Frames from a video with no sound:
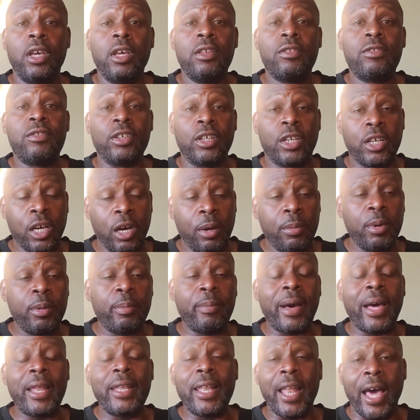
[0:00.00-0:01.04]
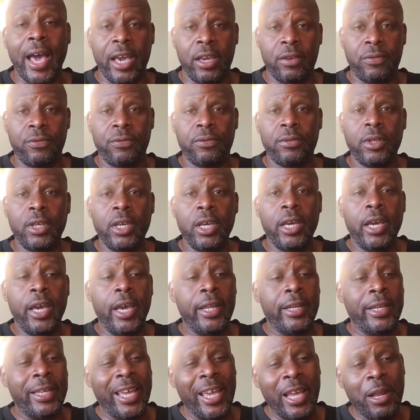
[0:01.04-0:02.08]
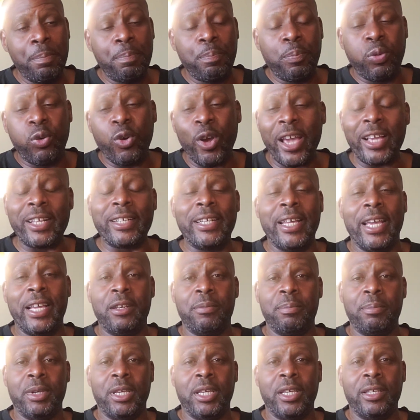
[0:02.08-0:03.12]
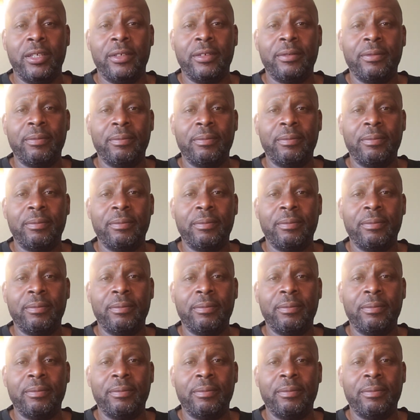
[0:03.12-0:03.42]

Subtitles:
to come in my life and impregnate me.